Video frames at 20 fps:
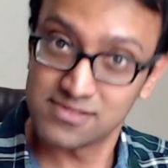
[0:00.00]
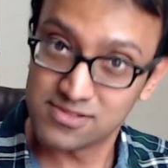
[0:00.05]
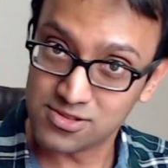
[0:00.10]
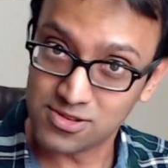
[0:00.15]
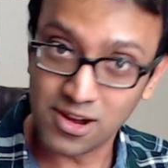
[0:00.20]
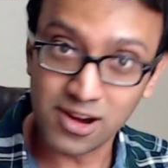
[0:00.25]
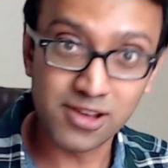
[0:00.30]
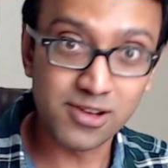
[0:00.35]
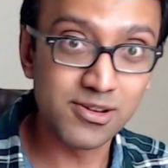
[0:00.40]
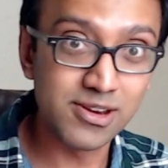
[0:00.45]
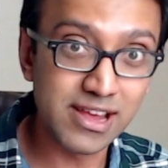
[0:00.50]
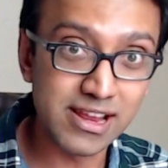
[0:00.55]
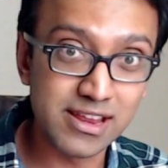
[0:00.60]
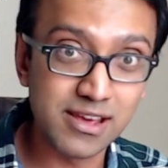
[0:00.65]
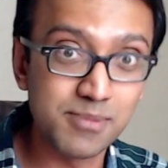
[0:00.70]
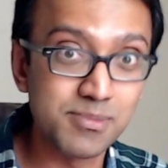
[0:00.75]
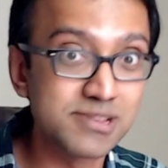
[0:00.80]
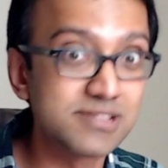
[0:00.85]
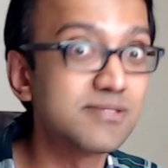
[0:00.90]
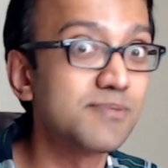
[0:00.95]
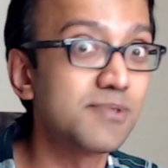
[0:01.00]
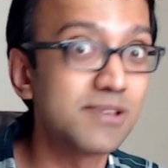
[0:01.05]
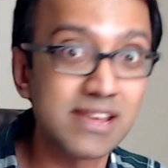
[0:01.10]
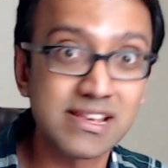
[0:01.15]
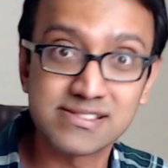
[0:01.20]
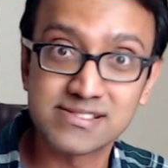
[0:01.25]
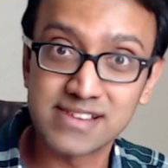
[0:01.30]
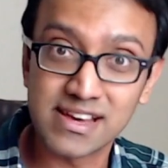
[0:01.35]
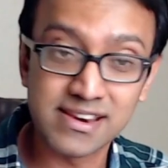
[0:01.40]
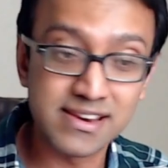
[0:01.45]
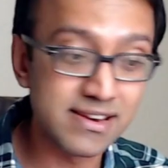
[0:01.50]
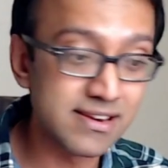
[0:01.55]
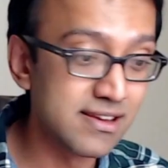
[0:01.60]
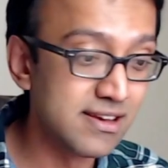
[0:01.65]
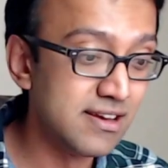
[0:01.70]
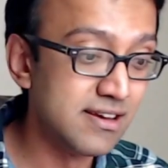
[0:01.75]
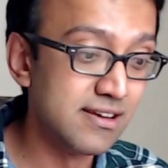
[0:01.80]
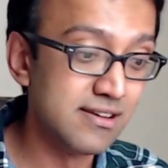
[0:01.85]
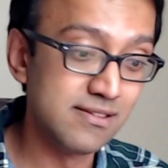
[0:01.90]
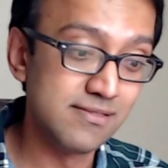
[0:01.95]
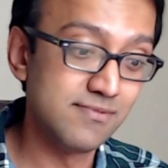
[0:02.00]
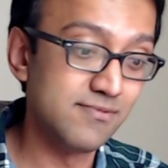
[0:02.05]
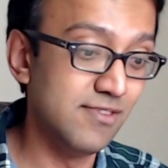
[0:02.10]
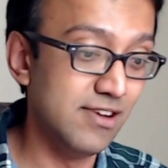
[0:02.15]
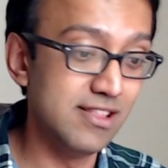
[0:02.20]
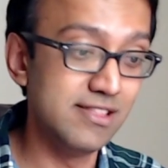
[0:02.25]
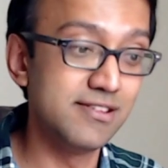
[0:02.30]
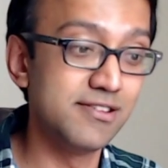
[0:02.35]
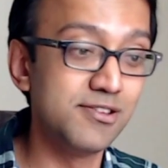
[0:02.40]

Not a good idea, but someone has done it. Well,